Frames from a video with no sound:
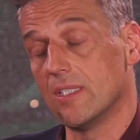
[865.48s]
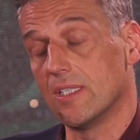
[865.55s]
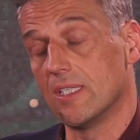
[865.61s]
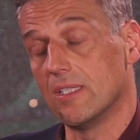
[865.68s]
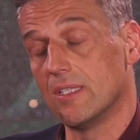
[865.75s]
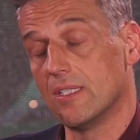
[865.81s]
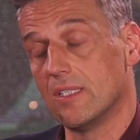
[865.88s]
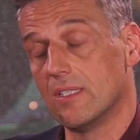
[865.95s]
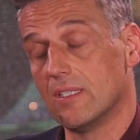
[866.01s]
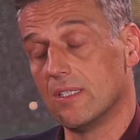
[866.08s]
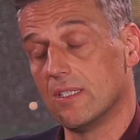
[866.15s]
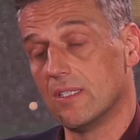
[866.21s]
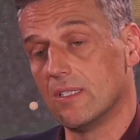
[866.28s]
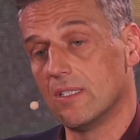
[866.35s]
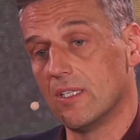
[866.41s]

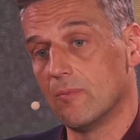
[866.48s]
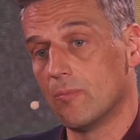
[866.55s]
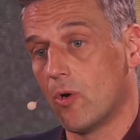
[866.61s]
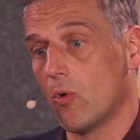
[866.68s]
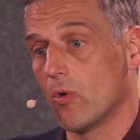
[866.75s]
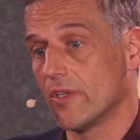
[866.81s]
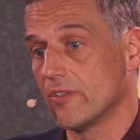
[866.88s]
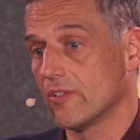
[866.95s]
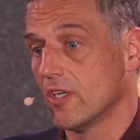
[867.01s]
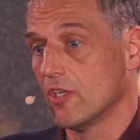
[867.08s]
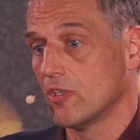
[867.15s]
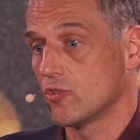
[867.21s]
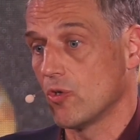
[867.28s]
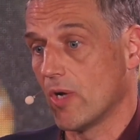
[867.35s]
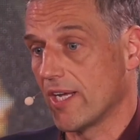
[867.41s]
in Poland
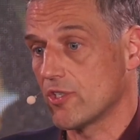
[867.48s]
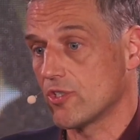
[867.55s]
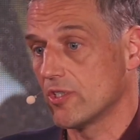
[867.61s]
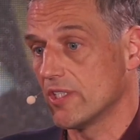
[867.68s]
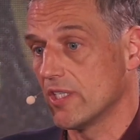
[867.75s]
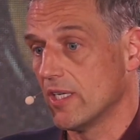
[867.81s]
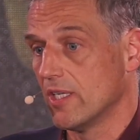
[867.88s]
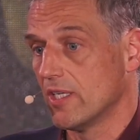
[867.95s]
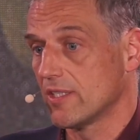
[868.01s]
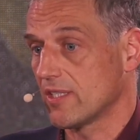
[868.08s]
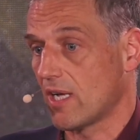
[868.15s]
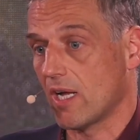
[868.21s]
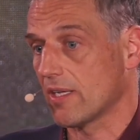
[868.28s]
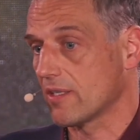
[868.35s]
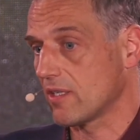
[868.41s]
to actually
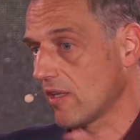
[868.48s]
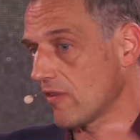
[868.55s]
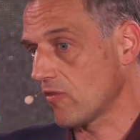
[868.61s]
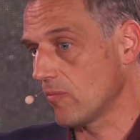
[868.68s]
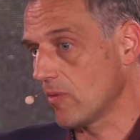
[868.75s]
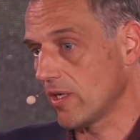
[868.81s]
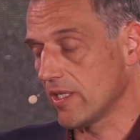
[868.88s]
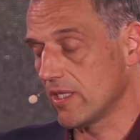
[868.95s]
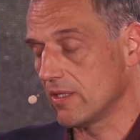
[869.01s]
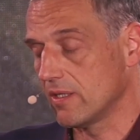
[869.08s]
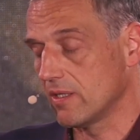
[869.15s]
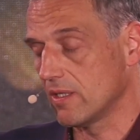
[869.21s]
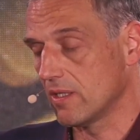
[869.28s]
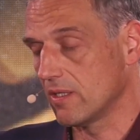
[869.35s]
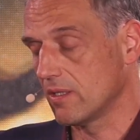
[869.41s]
target customer
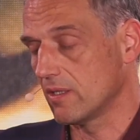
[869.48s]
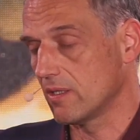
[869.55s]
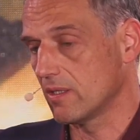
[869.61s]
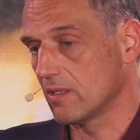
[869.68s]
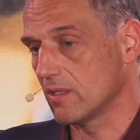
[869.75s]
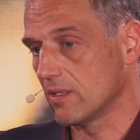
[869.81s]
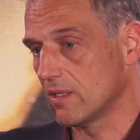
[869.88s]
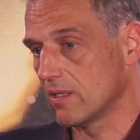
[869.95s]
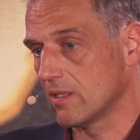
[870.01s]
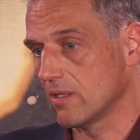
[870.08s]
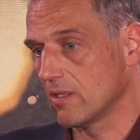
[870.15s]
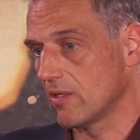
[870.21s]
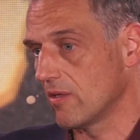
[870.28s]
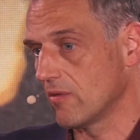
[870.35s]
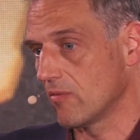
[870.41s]

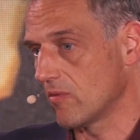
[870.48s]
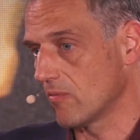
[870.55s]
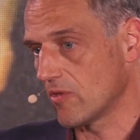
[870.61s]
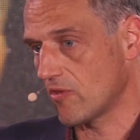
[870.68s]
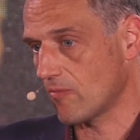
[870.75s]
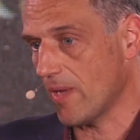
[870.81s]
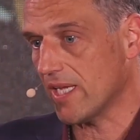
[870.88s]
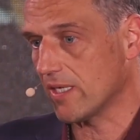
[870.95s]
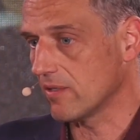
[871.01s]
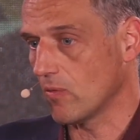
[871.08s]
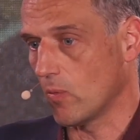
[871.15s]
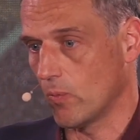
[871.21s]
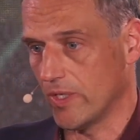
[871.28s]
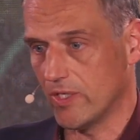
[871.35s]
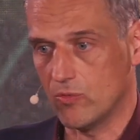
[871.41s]
in Spain.
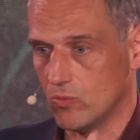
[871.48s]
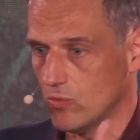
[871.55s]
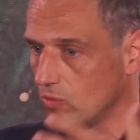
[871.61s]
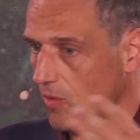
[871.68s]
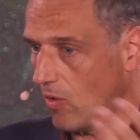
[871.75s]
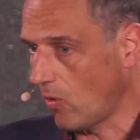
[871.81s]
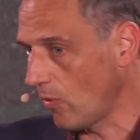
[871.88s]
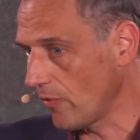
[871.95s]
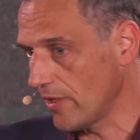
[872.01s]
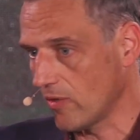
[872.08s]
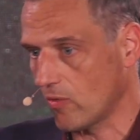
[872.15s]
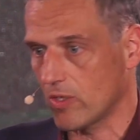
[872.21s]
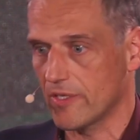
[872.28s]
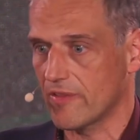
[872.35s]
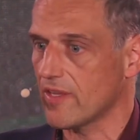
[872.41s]
We do all the
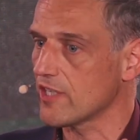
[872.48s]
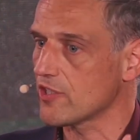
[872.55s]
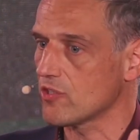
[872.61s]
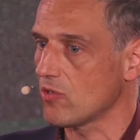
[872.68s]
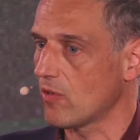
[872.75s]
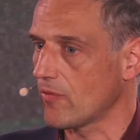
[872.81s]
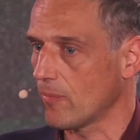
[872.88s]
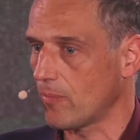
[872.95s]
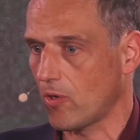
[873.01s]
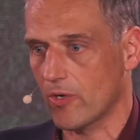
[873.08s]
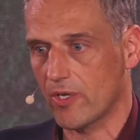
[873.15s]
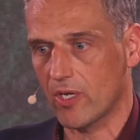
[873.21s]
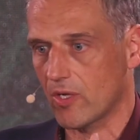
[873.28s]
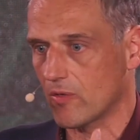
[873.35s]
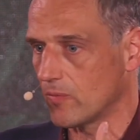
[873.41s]
localization of the
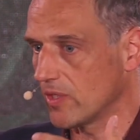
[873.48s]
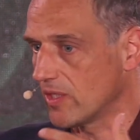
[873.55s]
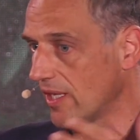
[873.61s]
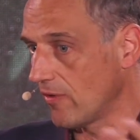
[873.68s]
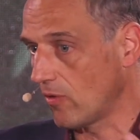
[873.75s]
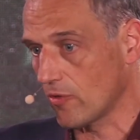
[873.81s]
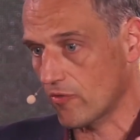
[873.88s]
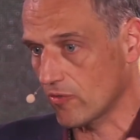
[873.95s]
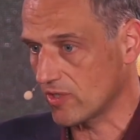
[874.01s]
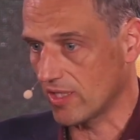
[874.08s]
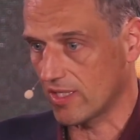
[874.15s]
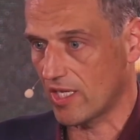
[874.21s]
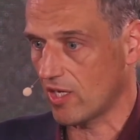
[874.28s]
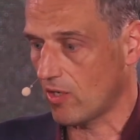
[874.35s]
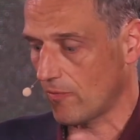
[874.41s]
product. We can also
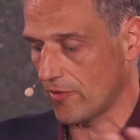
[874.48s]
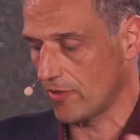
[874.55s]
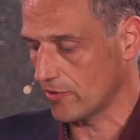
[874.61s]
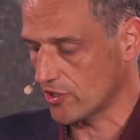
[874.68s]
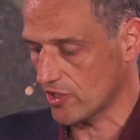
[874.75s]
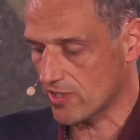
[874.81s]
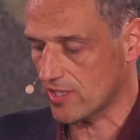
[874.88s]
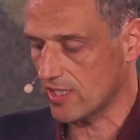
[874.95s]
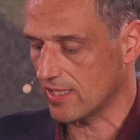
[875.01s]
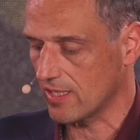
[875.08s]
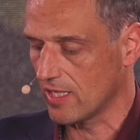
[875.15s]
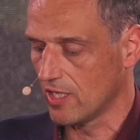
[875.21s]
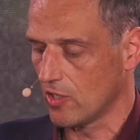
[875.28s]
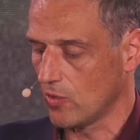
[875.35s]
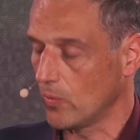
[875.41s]
take care of the logistics.
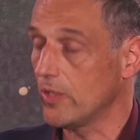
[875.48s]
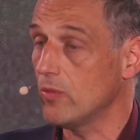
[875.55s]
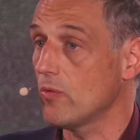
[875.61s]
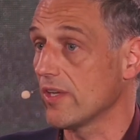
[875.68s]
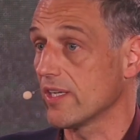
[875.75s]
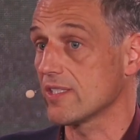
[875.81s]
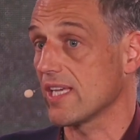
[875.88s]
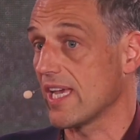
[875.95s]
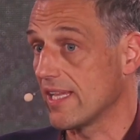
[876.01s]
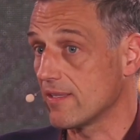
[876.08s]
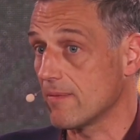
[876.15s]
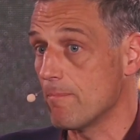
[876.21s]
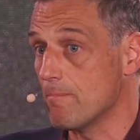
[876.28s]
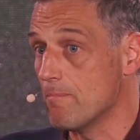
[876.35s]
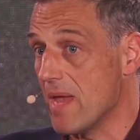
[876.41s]
We do this,
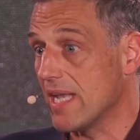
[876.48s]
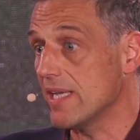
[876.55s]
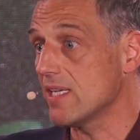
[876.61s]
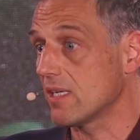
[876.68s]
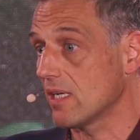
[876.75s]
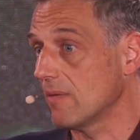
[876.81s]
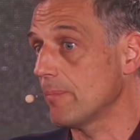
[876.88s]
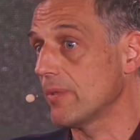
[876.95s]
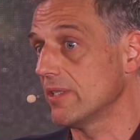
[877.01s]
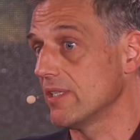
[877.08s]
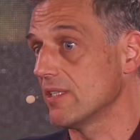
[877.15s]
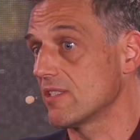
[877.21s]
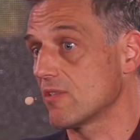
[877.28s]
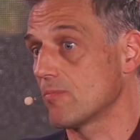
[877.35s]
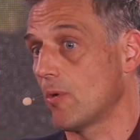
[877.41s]
and many
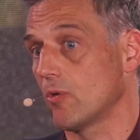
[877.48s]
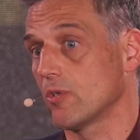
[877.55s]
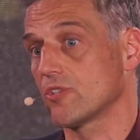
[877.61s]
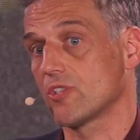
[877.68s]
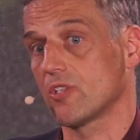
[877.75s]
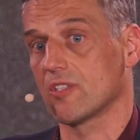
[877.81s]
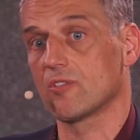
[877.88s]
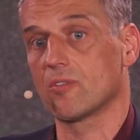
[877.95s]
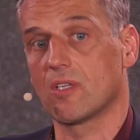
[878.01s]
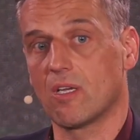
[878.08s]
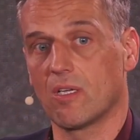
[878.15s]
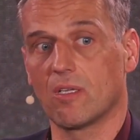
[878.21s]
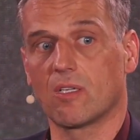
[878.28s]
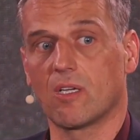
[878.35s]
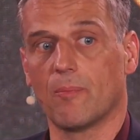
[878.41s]
companies, Polish
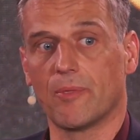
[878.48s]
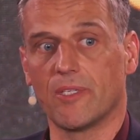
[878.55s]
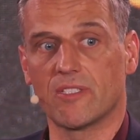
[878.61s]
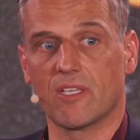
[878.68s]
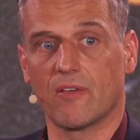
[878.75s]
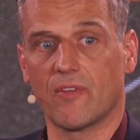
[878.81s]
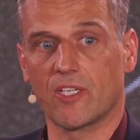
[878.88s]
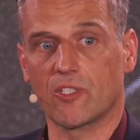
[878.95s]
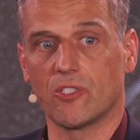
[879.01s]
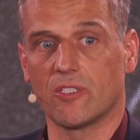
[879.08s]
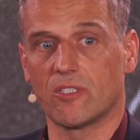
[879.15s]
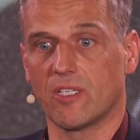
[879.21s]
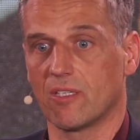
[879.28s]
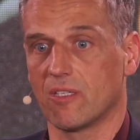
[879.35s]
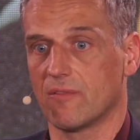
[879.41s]
companies, have actually
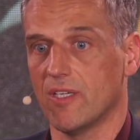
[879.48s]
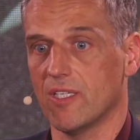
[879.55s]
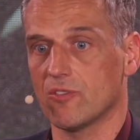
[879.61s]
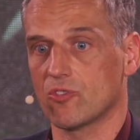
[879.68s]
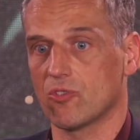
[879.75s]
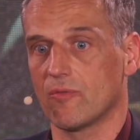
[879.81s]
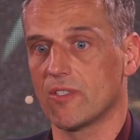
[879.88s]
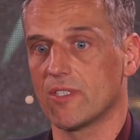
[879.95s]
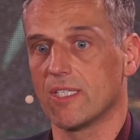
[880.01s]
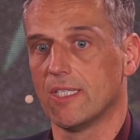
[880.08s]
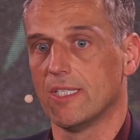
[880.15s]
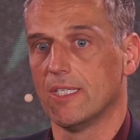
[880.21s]
taken advantage of it.